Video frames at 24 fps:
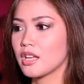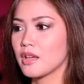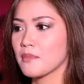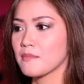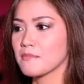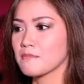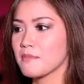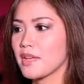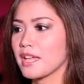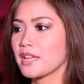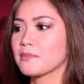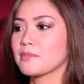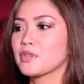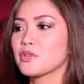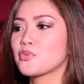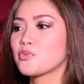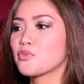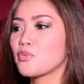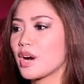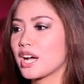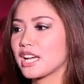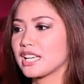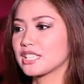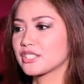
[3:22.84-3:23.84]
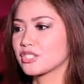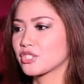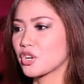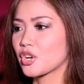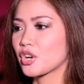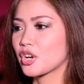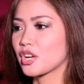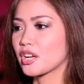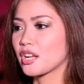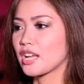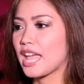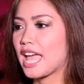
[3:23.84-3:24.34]
made me
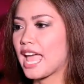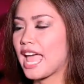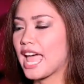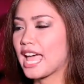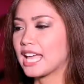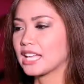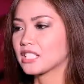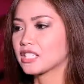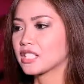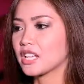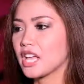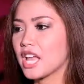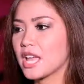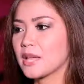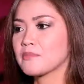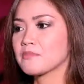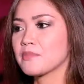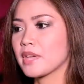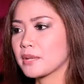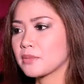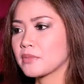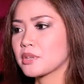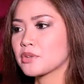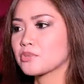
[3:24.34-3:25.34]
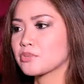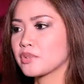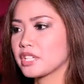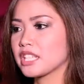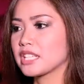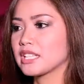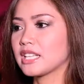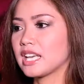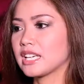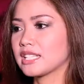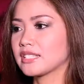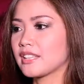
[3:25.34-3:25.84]
wiser, and it made me
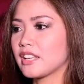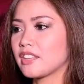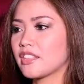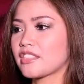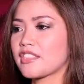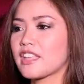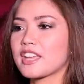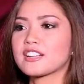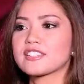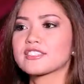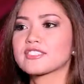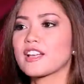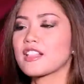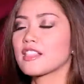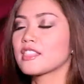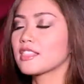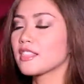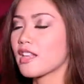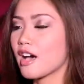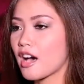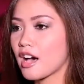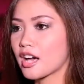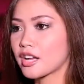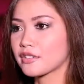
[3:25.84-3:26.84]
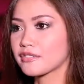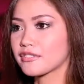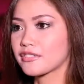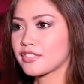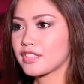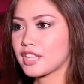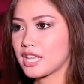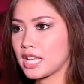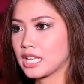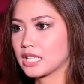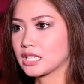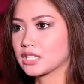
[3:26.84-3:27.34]
realize that there's a lot of
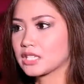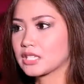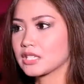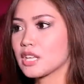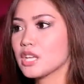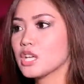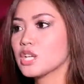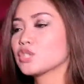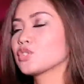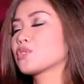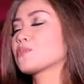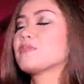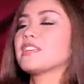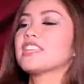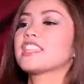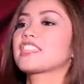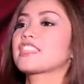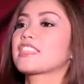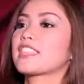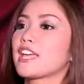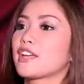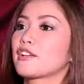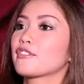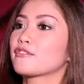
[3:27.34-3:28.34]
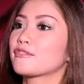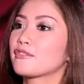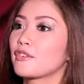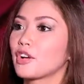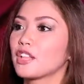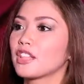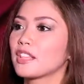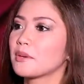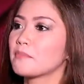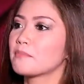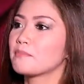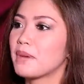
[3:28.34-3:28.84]
things to be
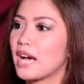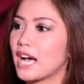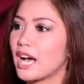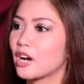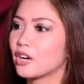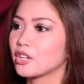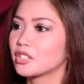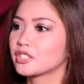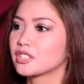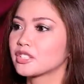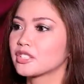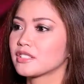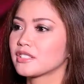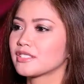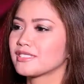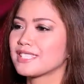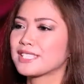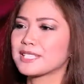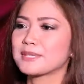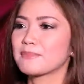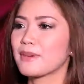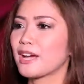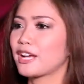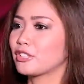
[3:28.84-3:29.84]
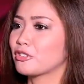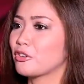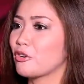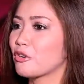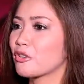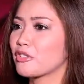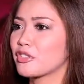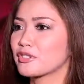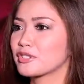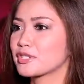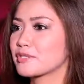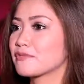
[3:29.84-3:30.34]
thankful about despite
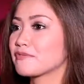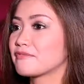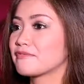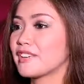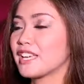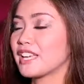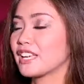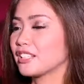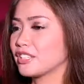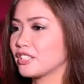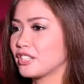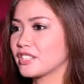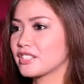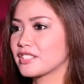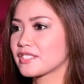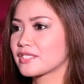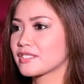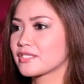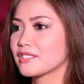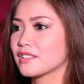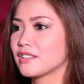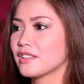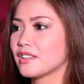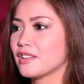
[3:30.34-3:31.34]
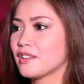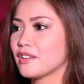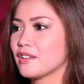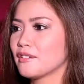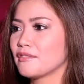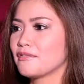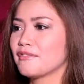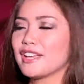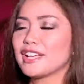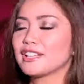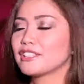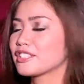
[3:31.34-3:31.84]
all those failures.
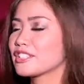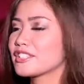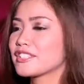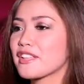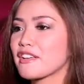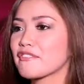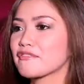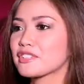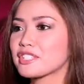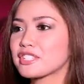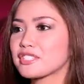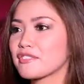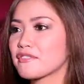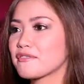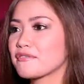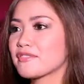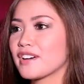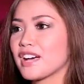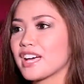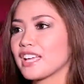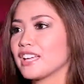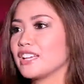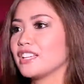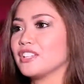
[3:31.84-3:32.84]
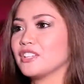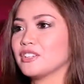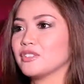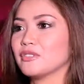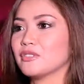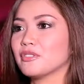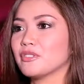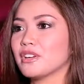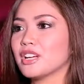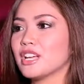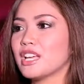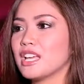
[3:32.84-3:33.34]
Failures never define you.
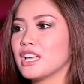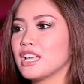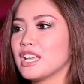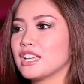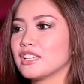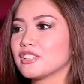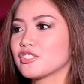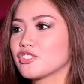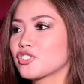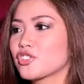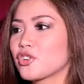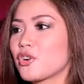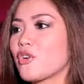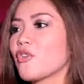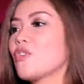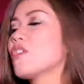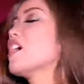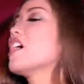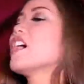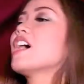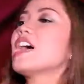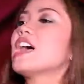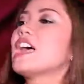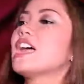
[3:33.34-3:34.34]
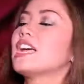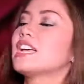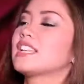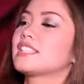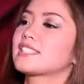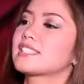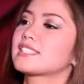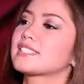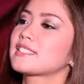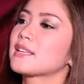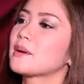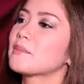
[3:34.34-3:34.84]
And so it's
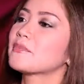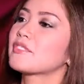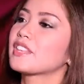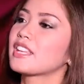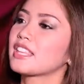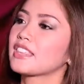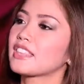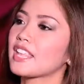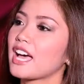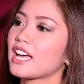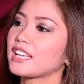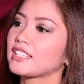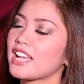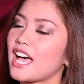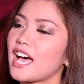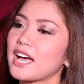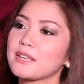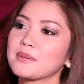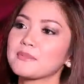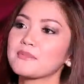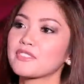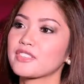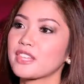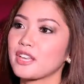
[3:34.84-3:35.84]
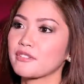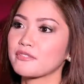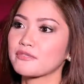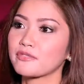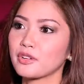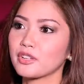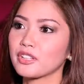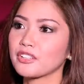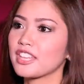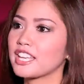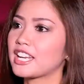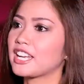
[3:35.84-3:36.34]
something that I am
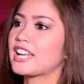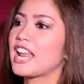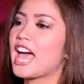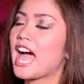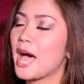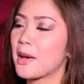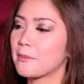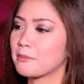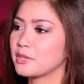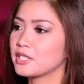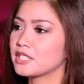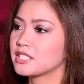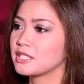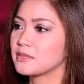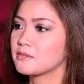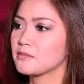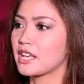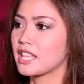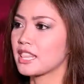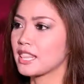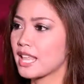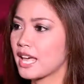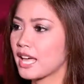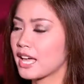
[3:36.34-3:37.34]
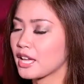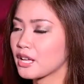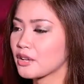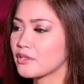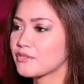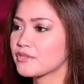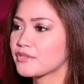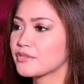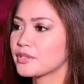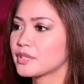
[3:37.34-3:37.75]
thankful that it happened in my life.